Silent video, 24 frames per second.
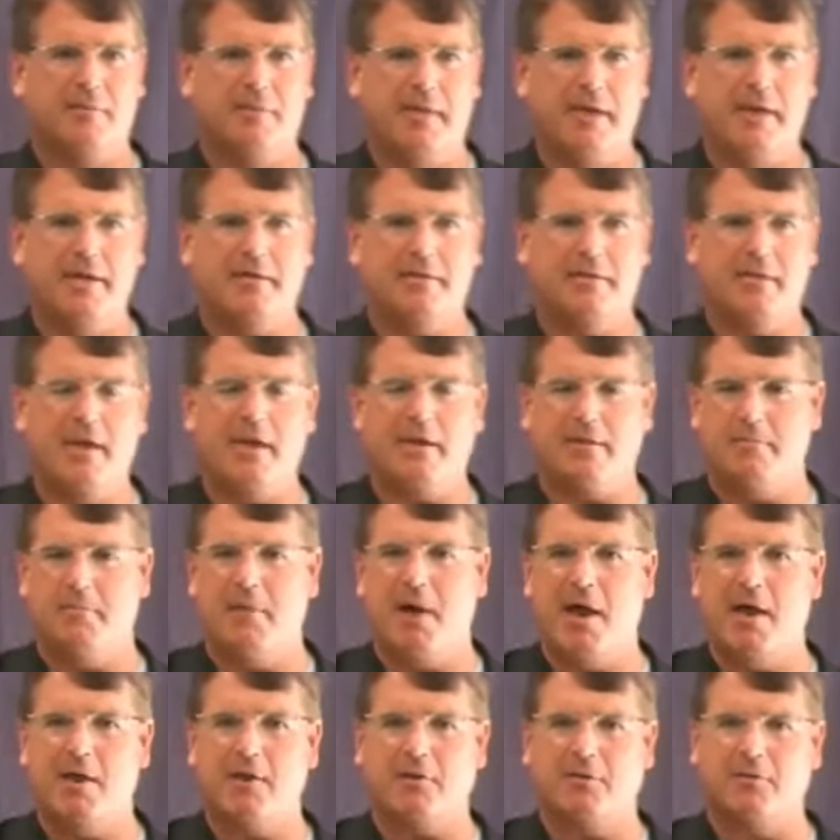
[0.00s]
they
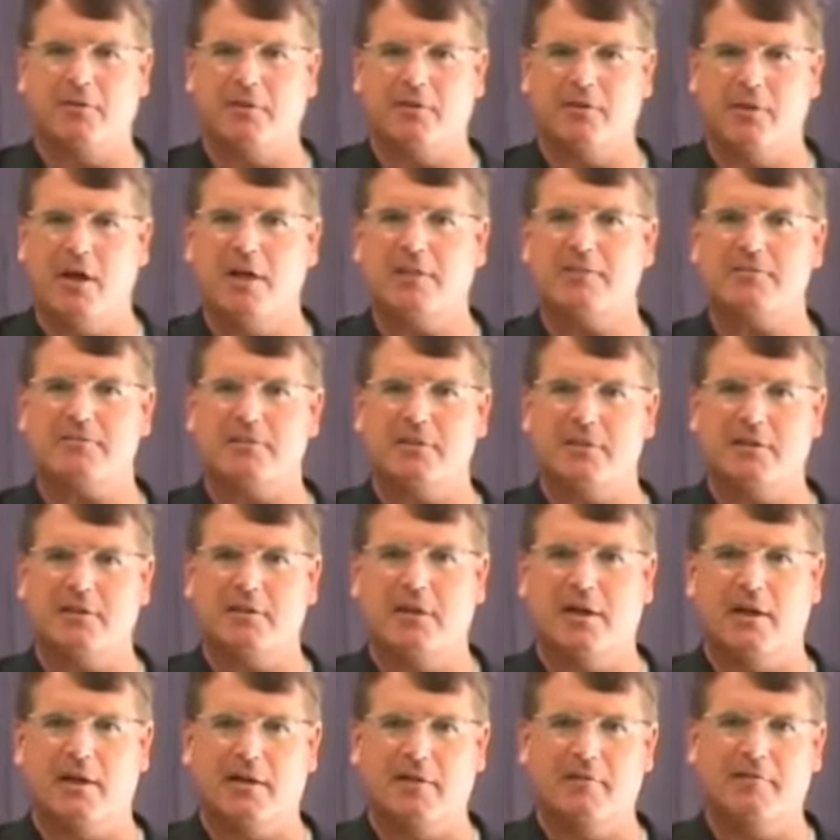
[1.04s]
admired the Nazi
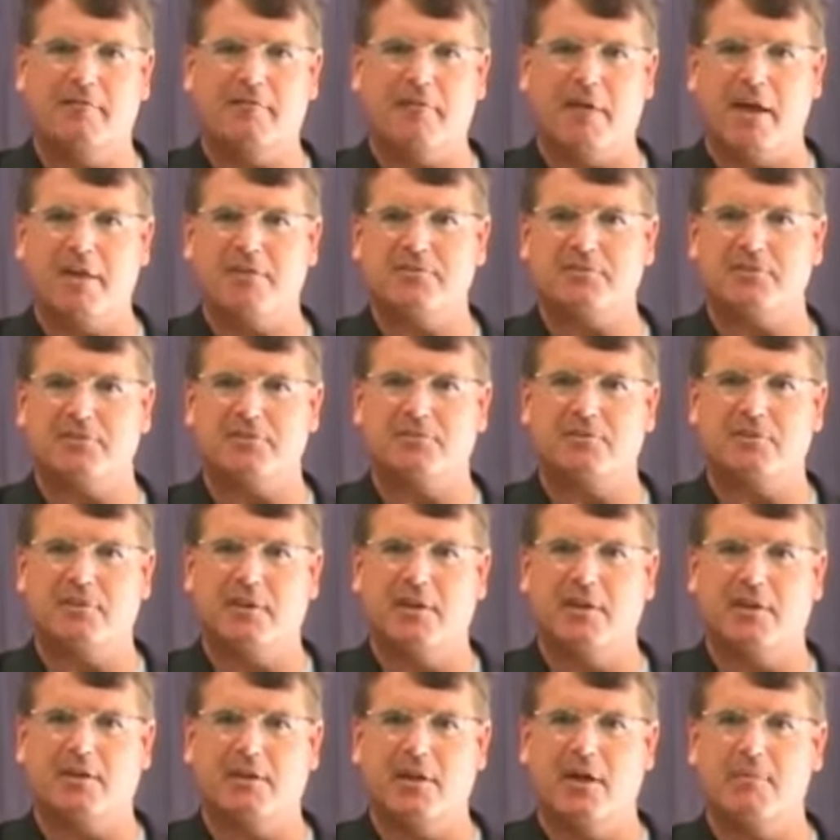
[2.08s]
fascist
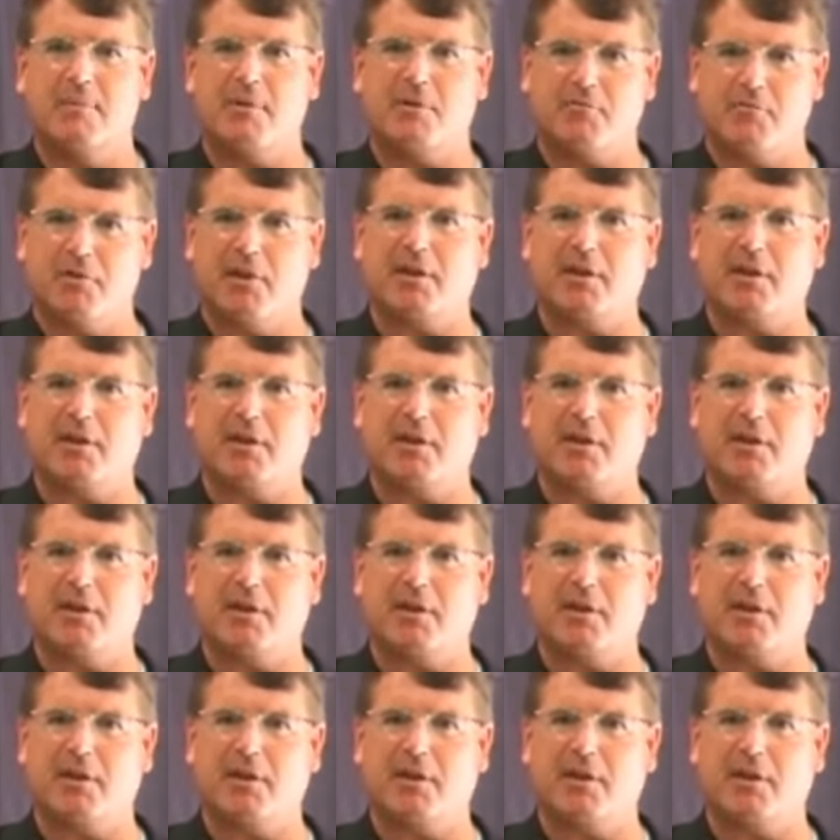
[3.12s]
economic